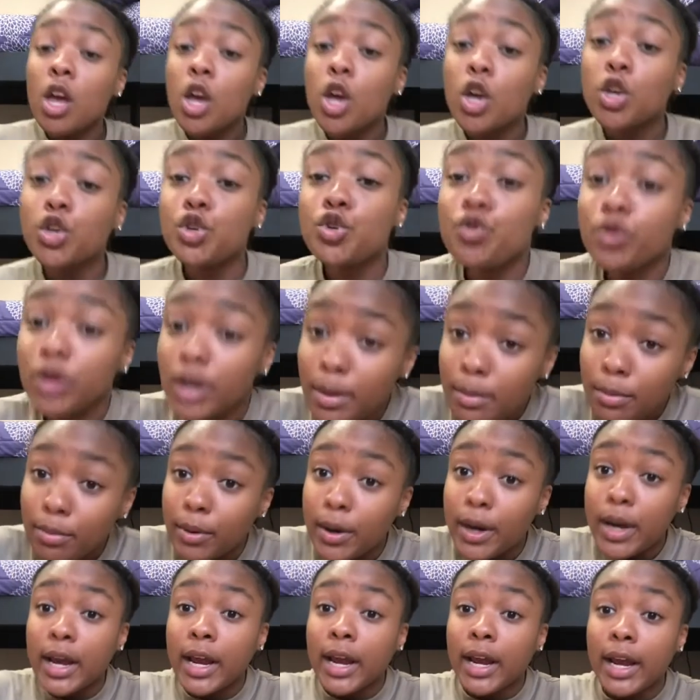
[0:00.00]
you can
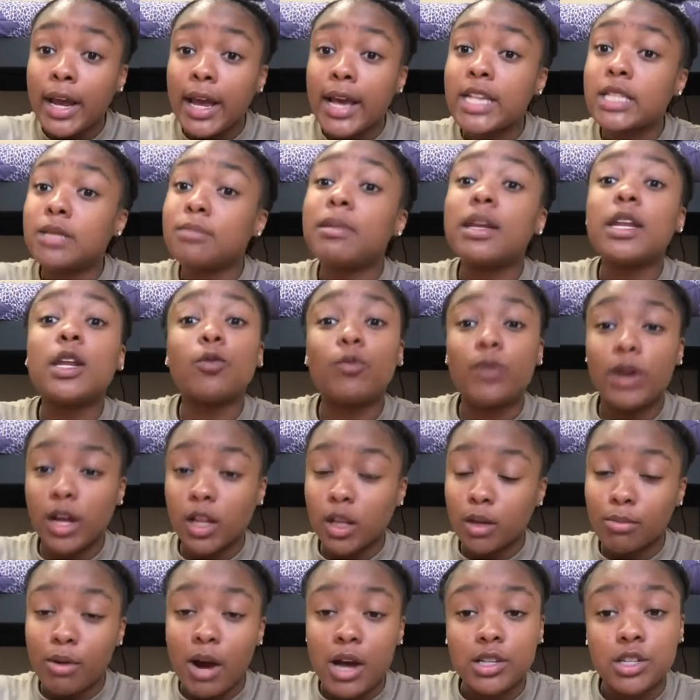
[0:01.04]
bring as many
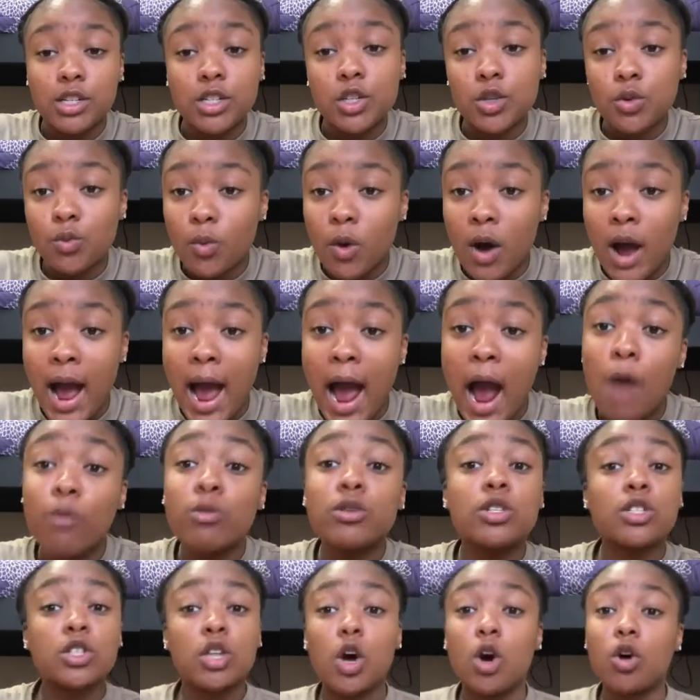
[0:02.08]
regular bras as you want. I
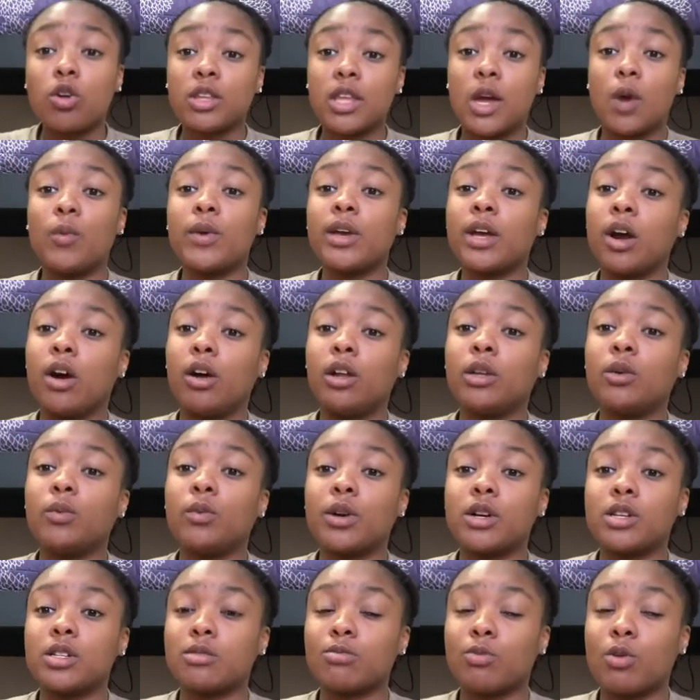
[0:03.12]
was told that we can only
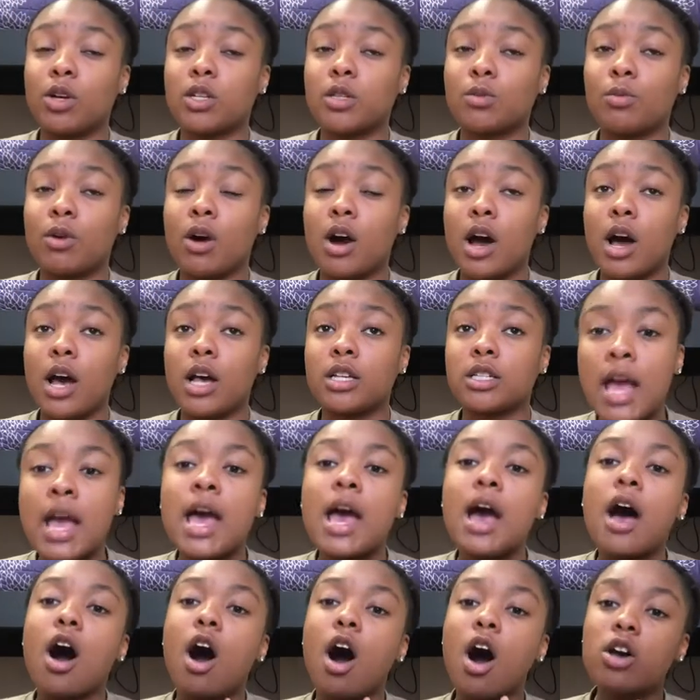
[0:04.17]
wear sports bras.
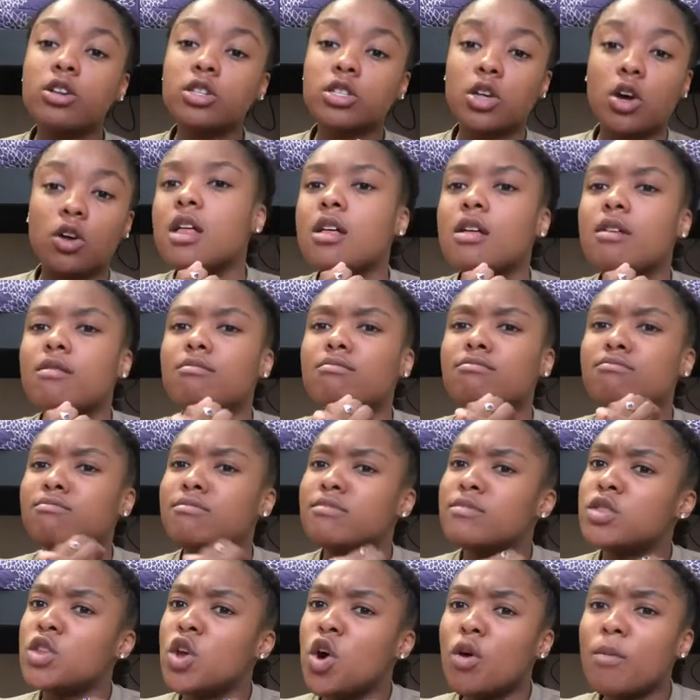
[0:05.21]
Also,
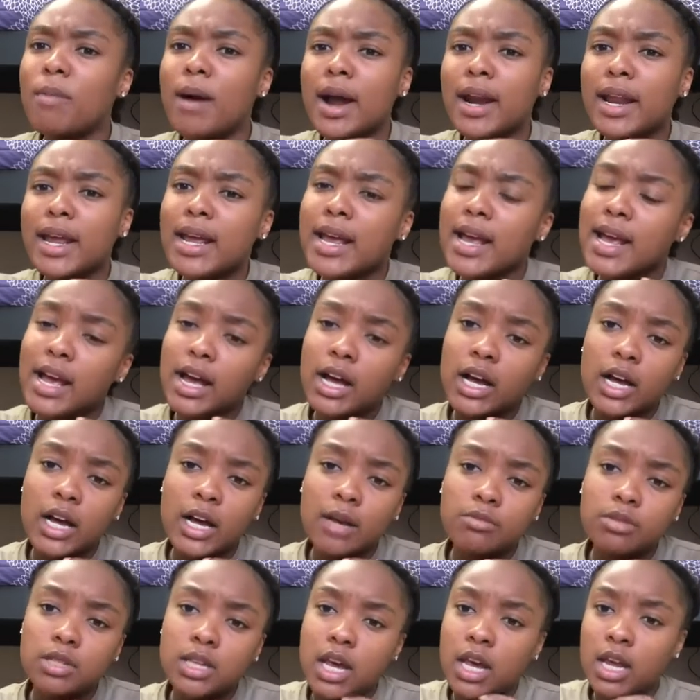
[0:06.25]
nobody
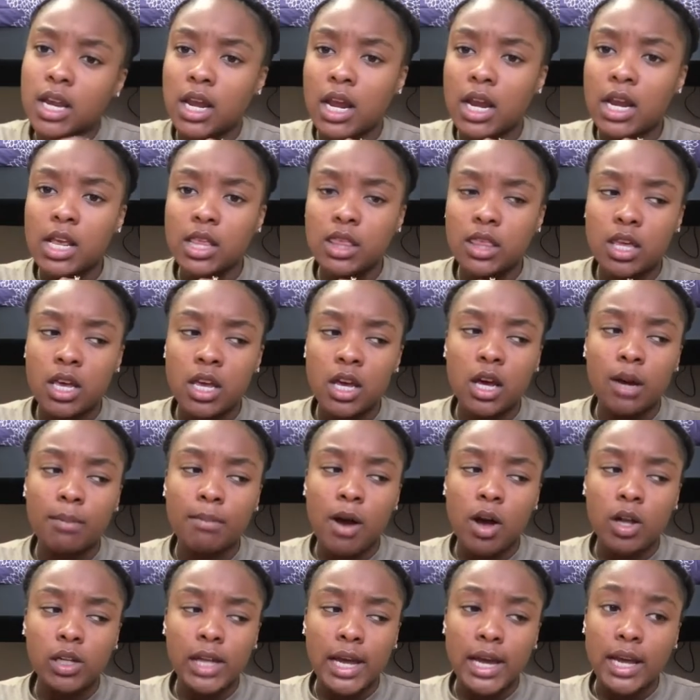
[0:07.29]
said anything
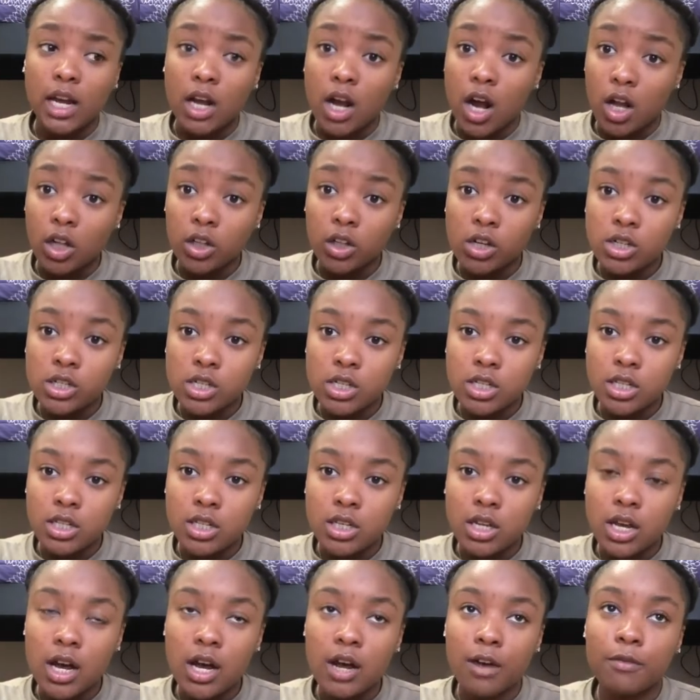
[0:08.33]
about like colors and
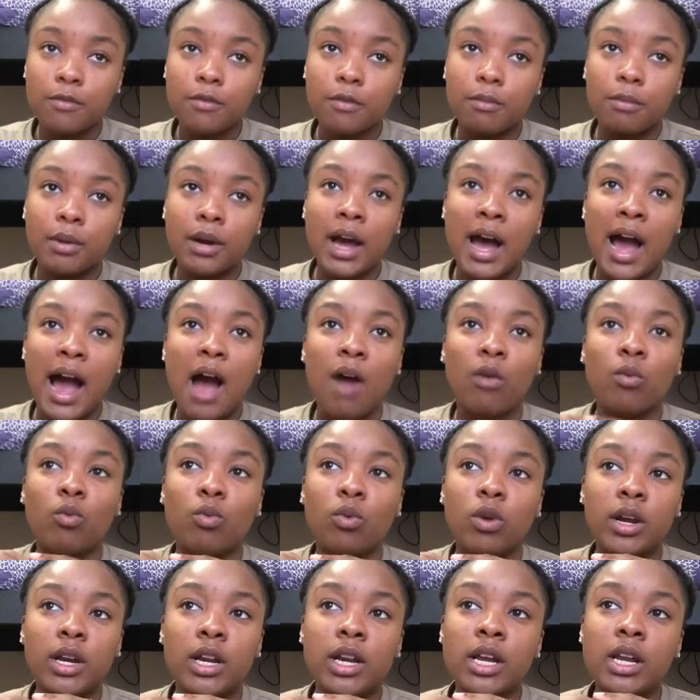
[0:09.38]
stuff, but I
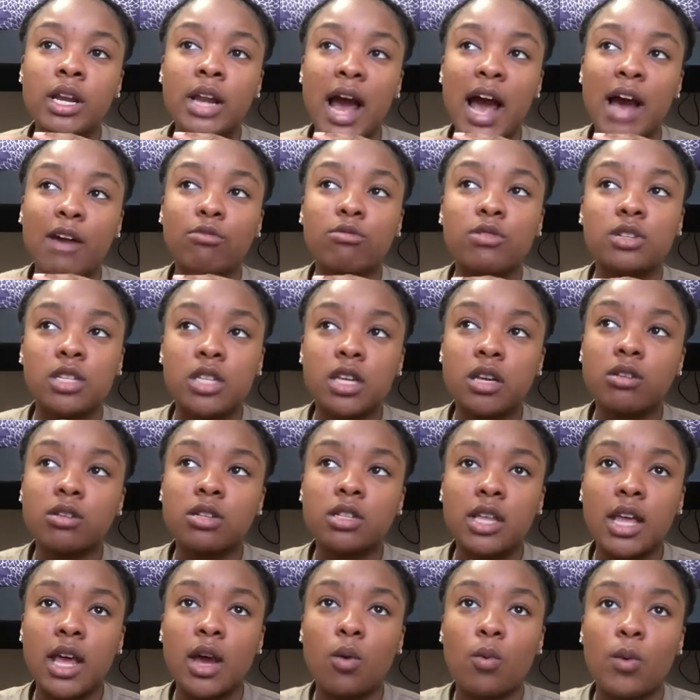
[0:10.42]
would still
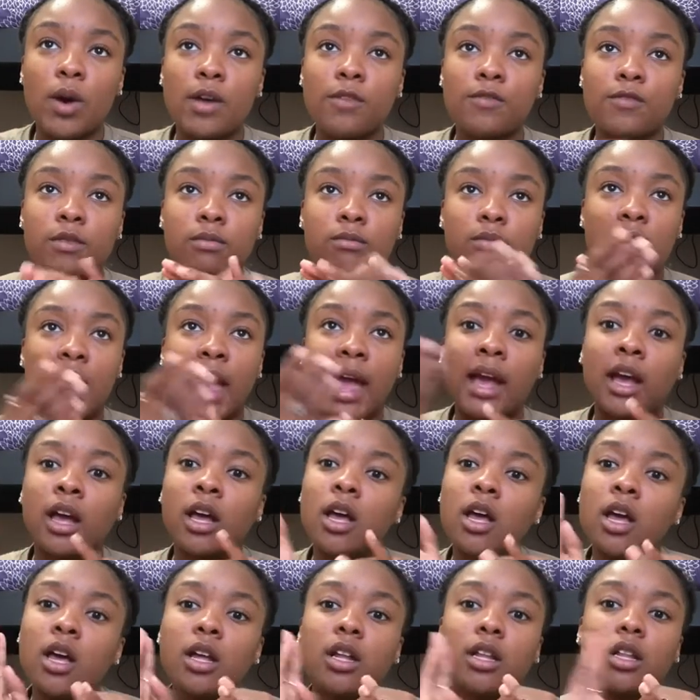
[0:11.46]
stay away from like
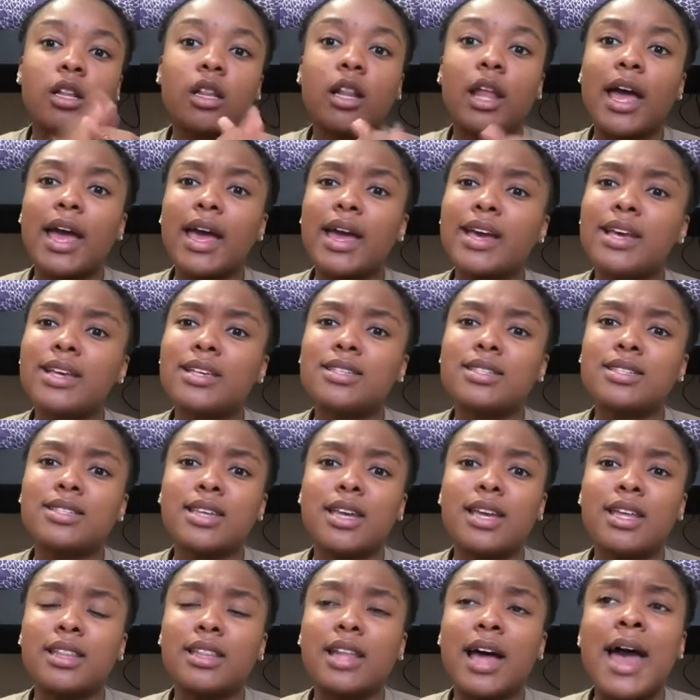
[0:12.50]
lace
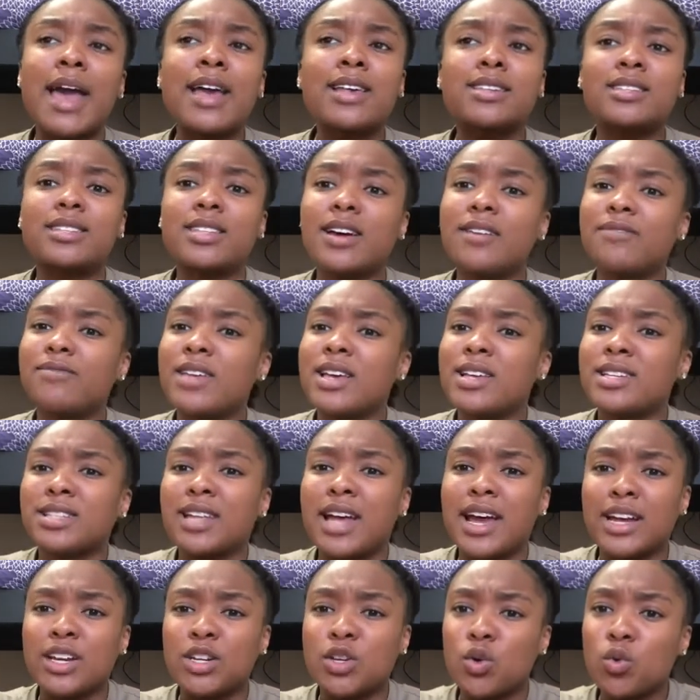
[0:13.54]
and like stuff that's
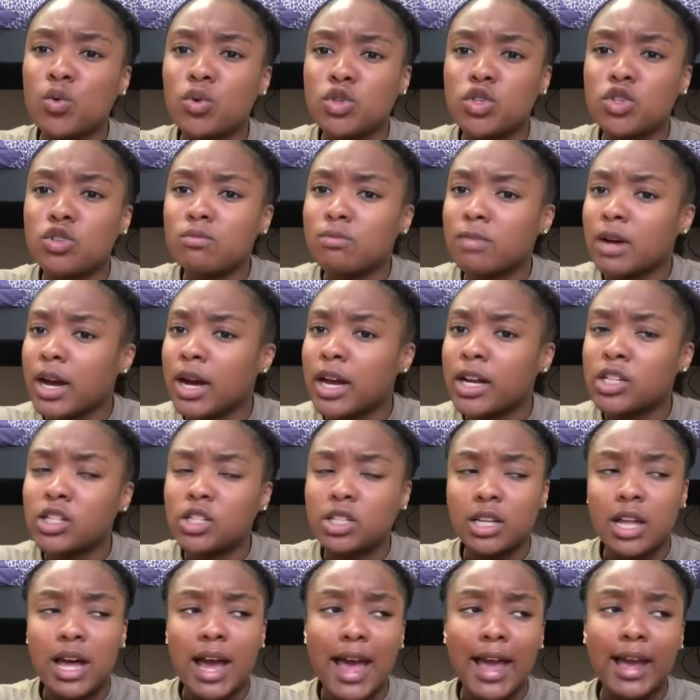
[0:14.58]
like doing too much,
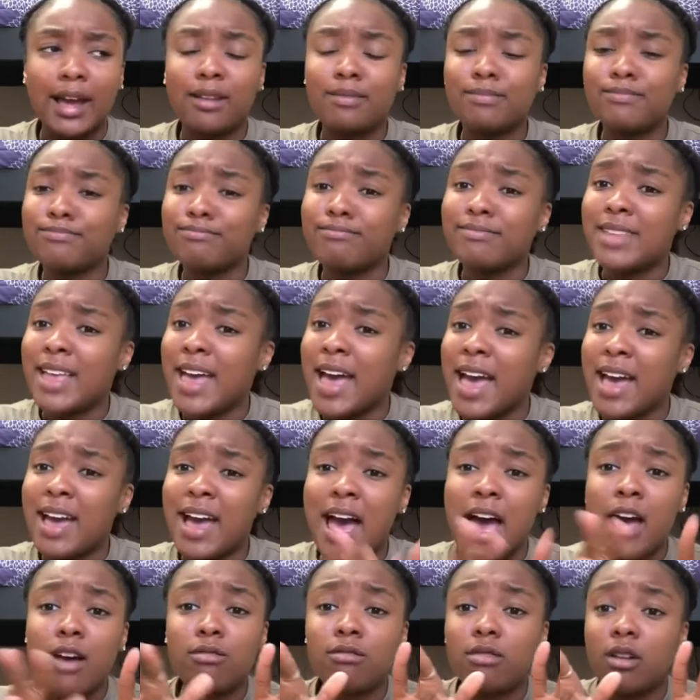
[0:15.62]
like net.
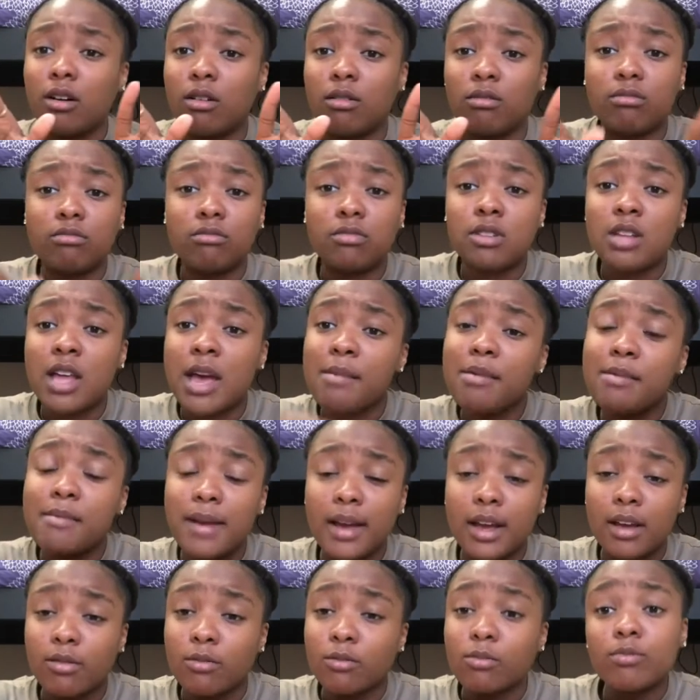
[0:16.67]
I don't know, they be
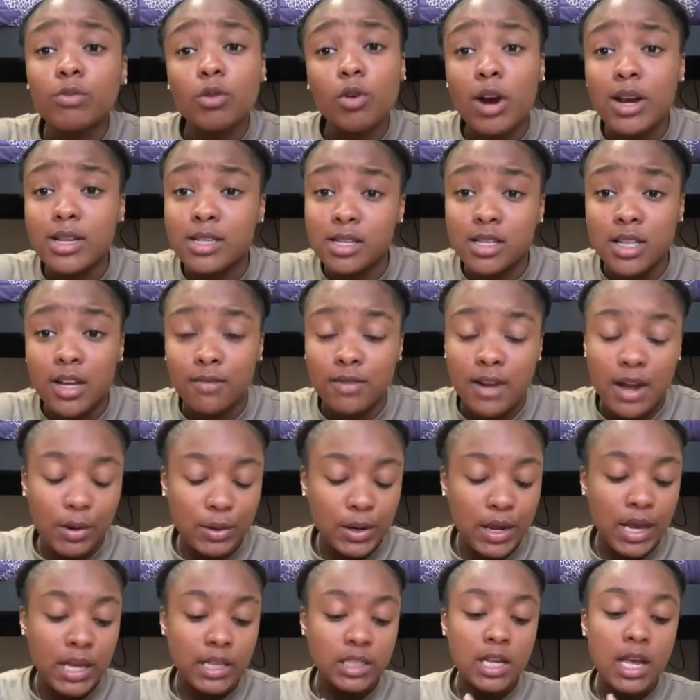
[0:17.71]
making crazy stuff
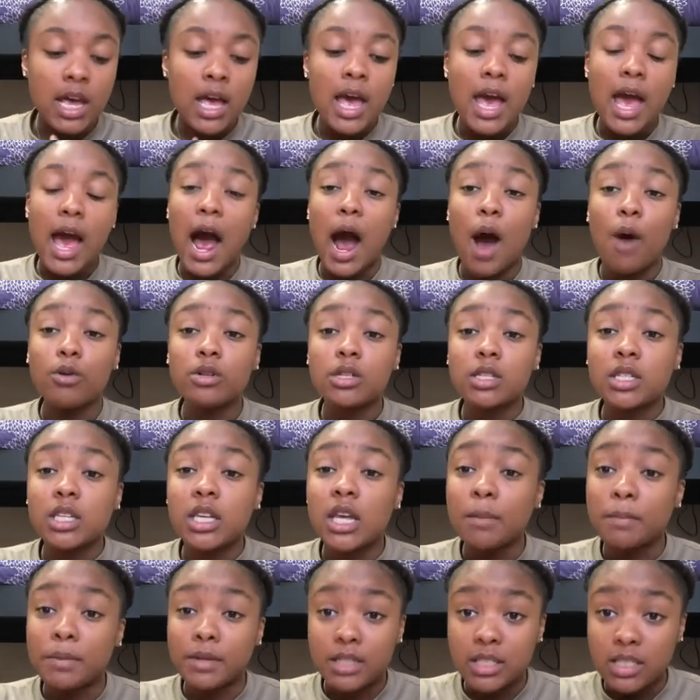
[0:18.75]
nowadays. I would just
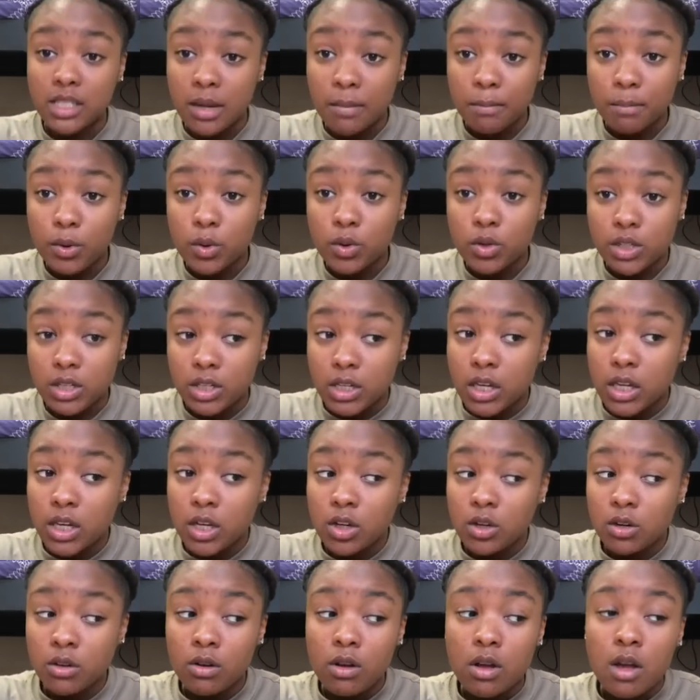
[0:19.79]
keep it simple
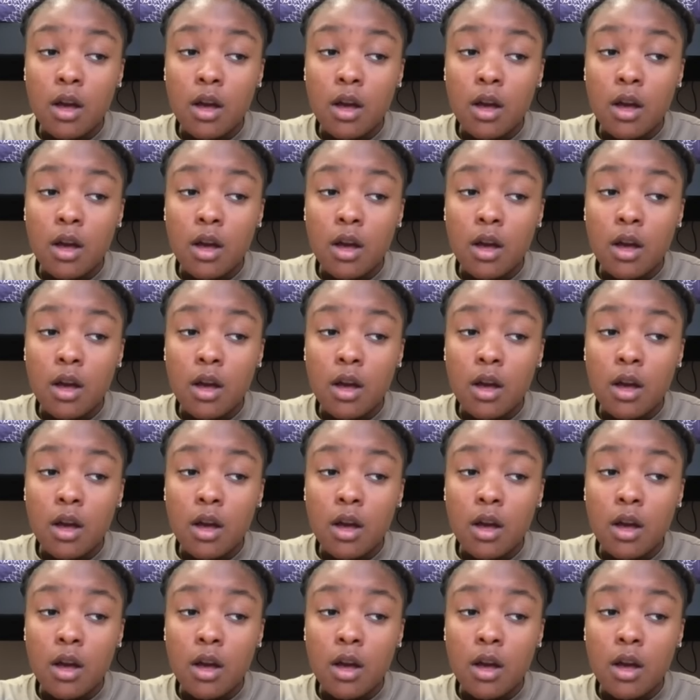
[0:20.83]
still,